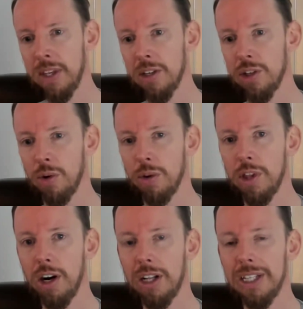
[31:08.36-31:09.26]
So
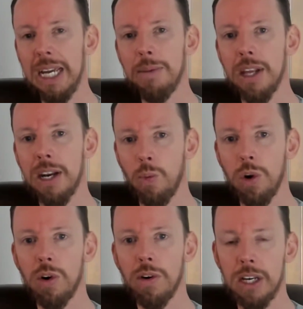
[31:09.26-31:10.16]
their claim that it
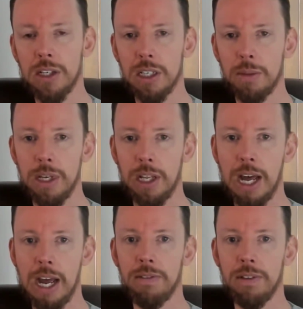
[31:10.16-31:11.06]
will eventually be
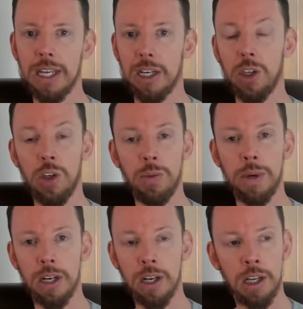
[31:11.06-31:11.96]
alive like a
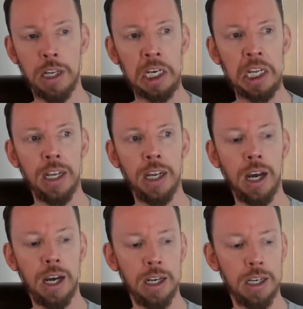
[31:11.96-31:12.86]
human
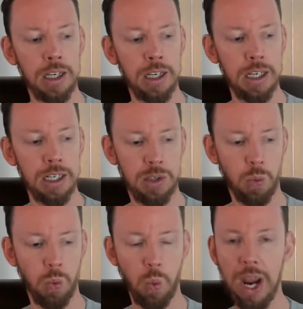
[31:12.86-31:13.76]
is
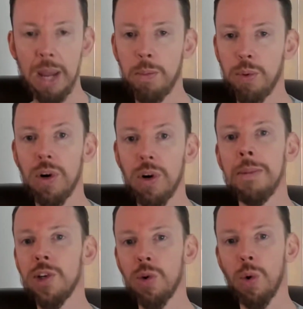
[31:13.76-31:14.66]
way
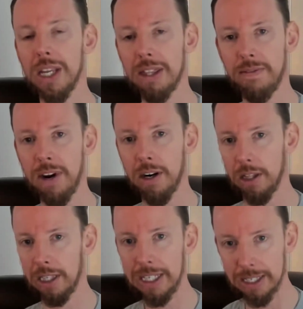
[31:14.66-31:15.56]
premature at the very
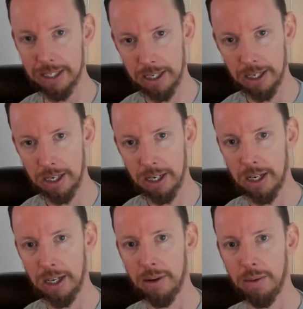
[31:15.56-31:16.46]
least,
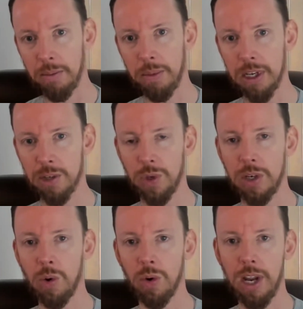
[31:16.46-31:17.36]
because we
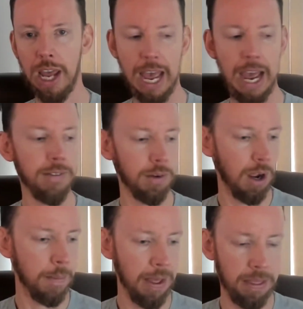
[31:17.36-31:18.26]
don't have a
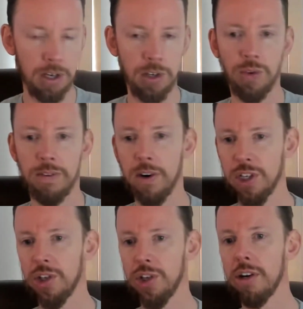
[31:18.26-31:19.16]
method to
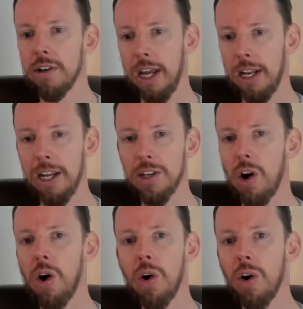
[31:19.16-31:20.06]
reverse engineer that. And that's
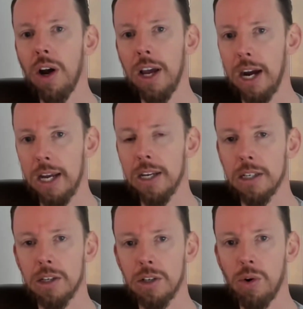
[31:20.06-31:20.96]
all AI
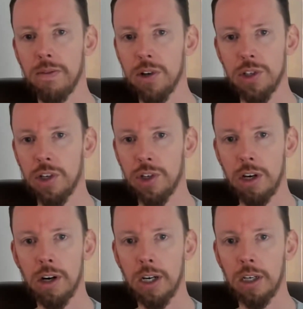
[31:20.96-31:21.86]
is. It's all reverse
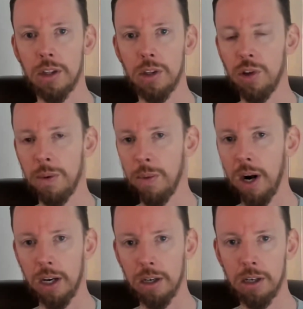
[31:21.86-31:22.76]
engineering human
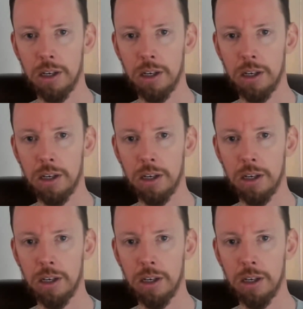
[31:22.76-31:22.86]
brain.